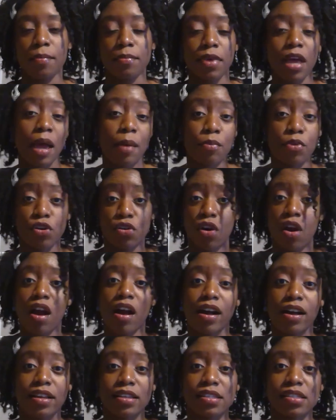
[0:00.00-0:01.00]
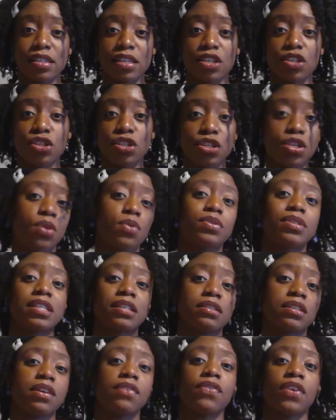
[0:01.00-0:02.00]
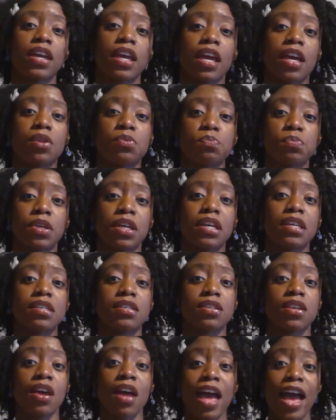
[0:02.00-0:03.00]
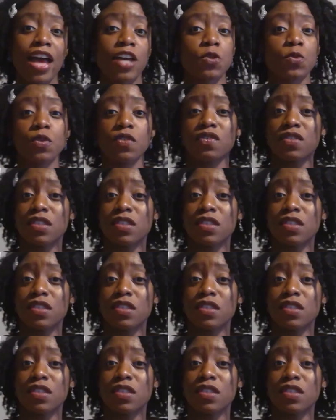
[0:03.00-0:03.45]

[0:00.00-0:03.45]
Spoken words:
come across is so significant because, as we've